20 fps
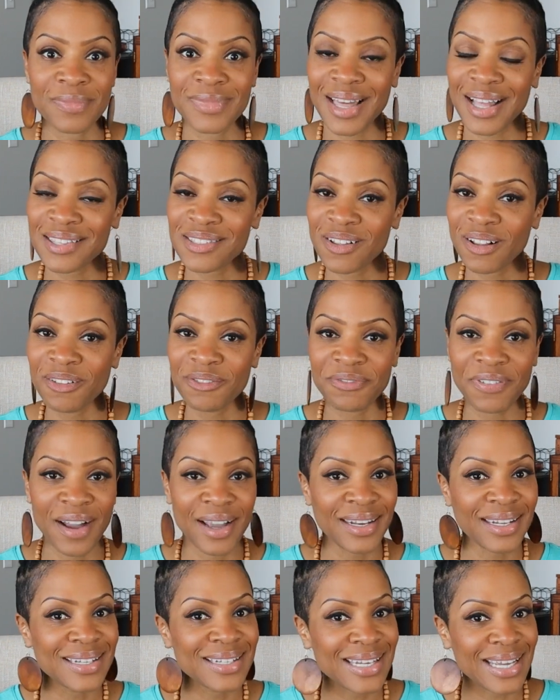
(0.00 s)
that's all
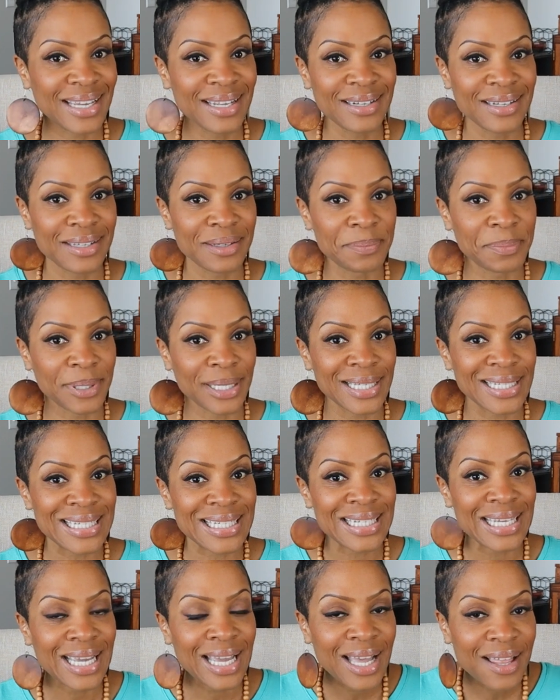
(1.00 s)
fine and dandy,
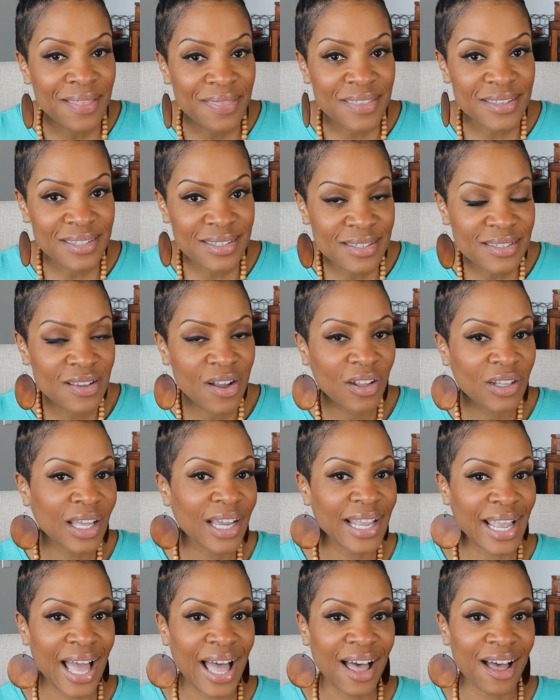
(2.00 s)
but this is all I
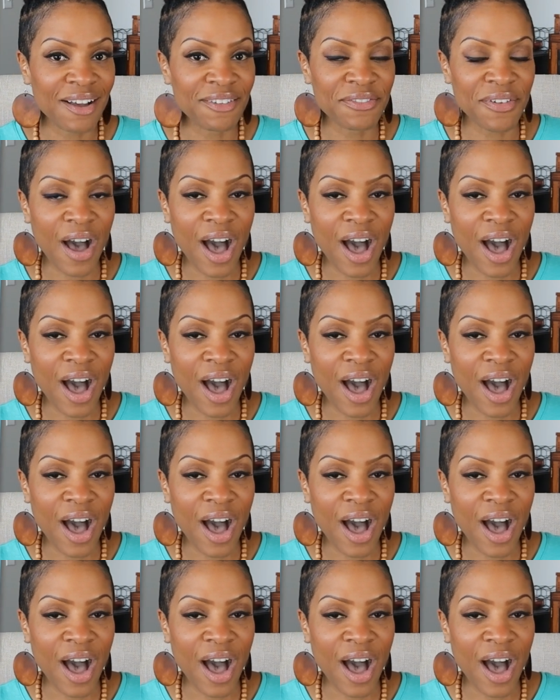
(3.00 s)
have.